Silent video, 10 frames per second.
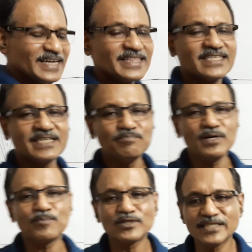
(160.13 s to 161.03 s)
The simple
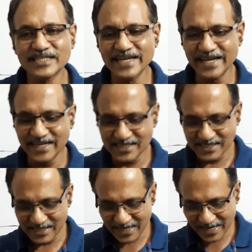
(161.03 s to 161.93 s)
position
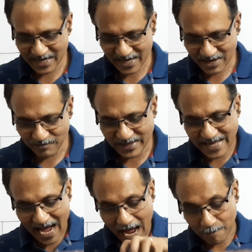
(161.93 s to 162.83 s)
is with
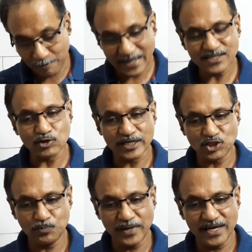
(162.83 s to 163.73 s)
the apex on
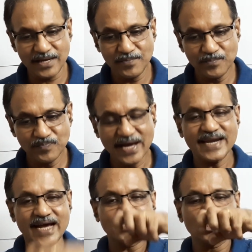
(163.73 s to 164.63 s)
HP and
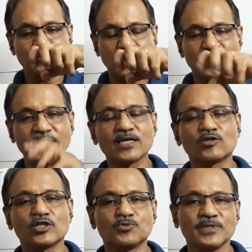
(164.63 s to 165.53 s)
axis perpendicular
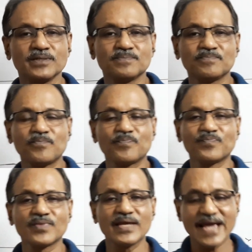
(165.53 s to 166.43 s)
to HP.
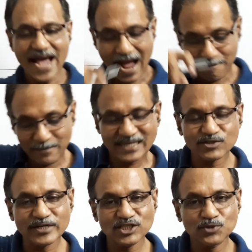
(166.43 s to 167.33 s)
Apex
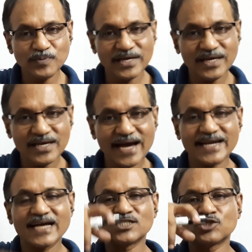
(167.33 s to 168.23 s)
on HP and
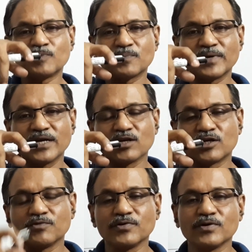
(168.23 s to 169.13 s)
axis perpendicular
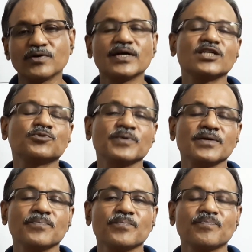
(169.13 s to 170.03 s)
to HP.
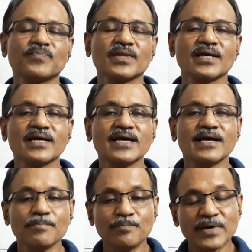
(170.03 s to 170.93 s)

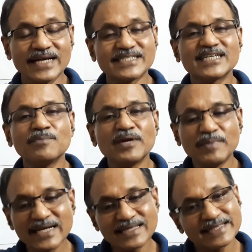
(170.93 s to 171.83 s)
Hexagonal
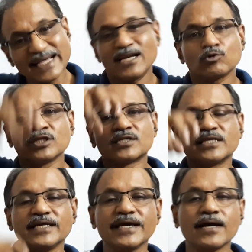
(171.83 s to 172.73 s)
pyramid na thala uthi
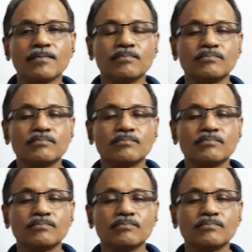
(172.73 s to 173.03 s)
nirthiriya.